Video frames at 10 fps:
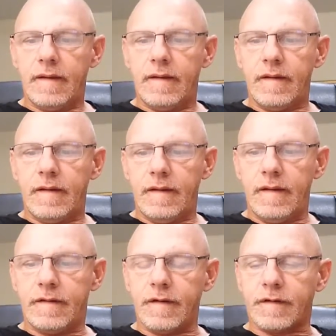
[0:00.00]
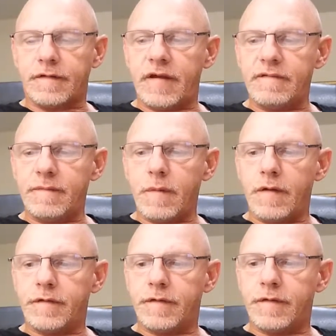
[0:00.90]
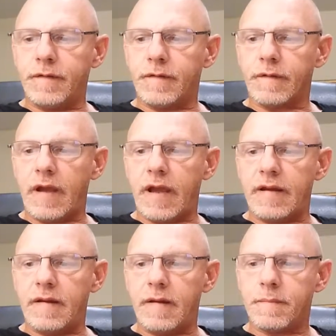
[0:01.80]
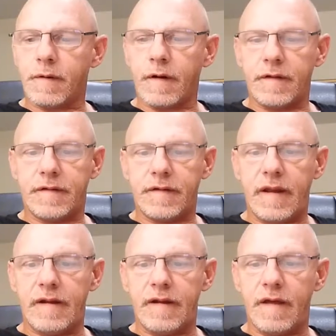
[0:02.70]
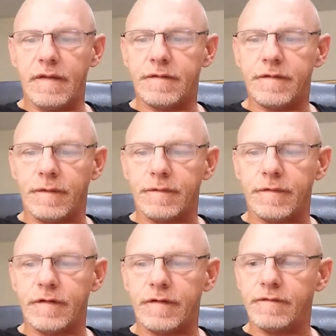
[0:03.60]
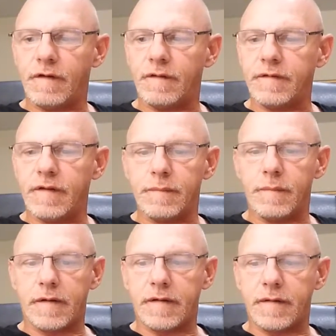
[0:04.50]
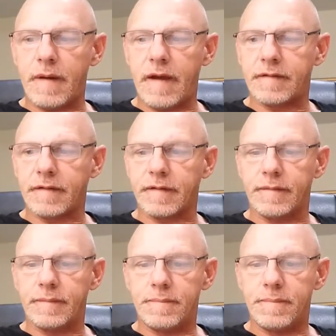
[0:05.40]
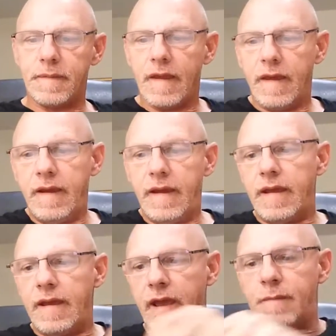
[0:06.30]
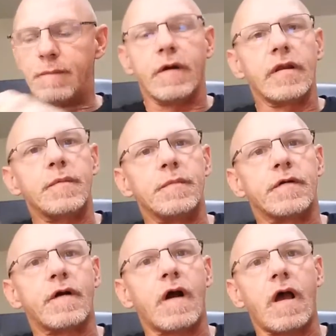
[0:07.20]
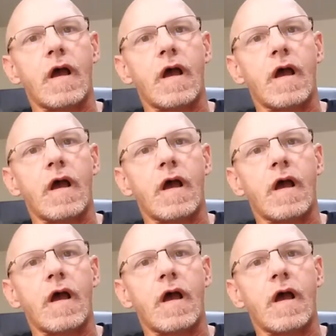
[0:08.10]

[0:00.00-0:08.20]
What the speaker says: It took 7 months to arraign Preston and the other soldiers involved in the Boston Massacre and bring them to trial.